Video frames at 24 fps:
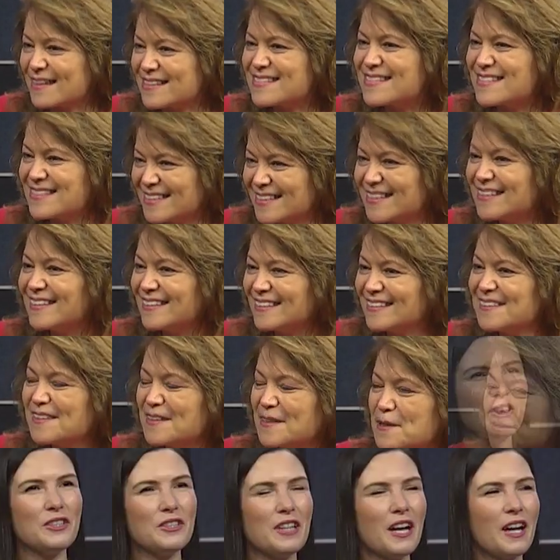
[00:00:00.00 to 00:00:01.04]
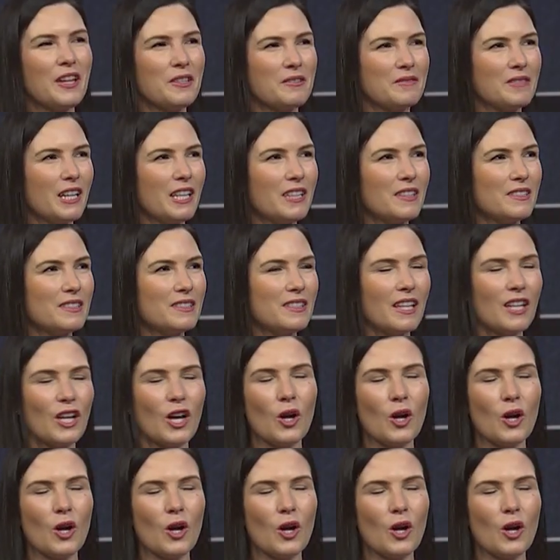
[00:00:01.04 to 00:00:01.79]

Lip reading: Yes, and I've heard other writers say,